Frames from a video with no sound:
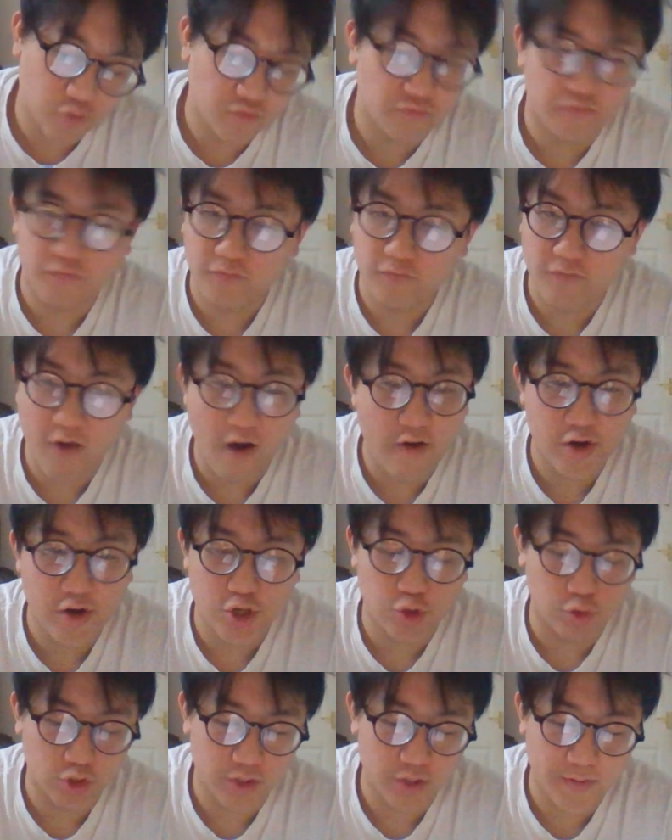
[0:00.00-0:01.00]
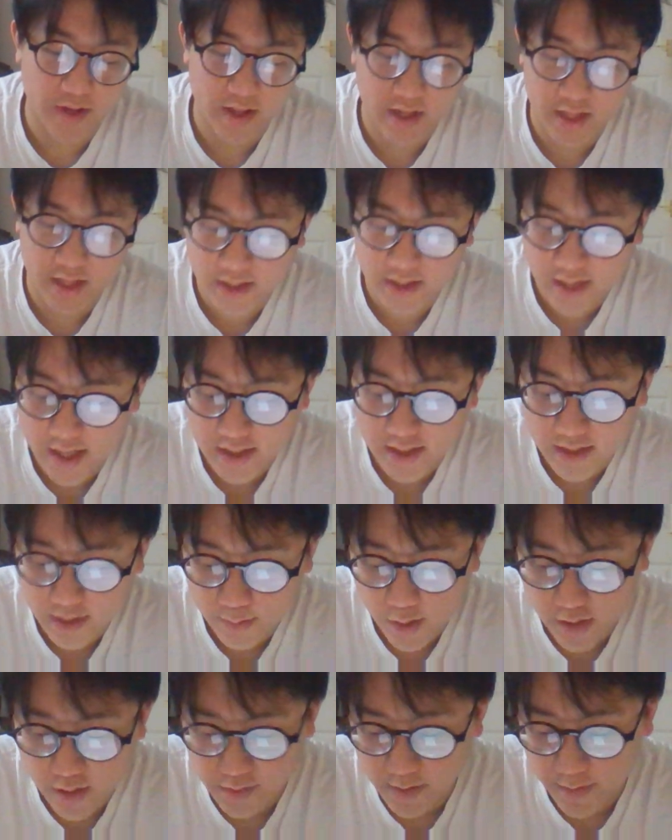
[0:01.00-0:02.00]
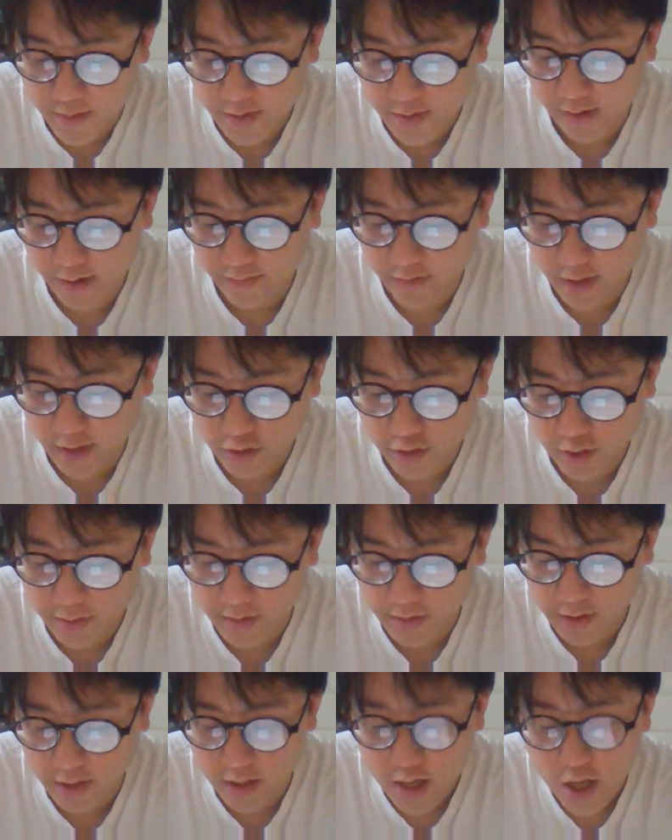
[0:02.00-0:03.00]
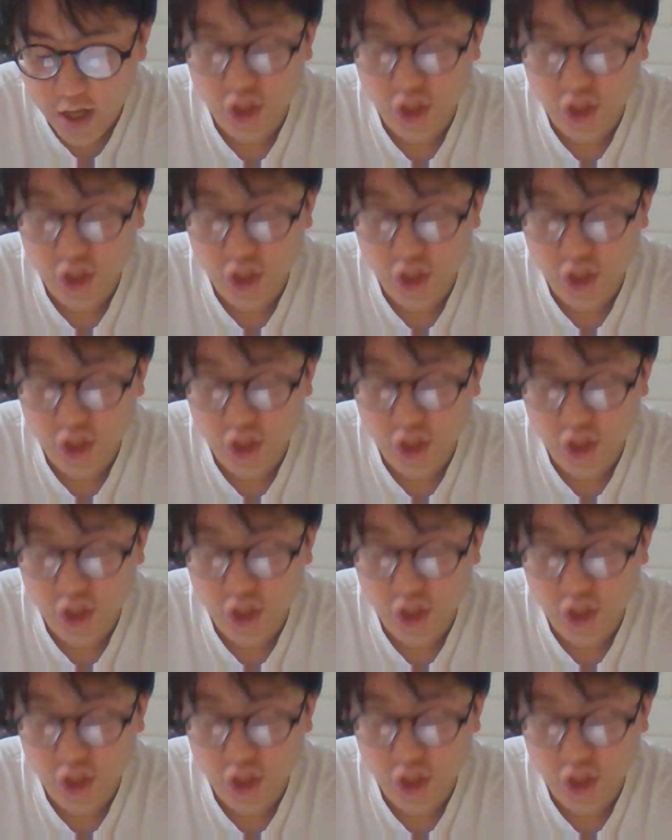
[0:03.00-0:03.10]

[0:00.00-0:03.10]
it's very short to be that these days. Especially after unscripted.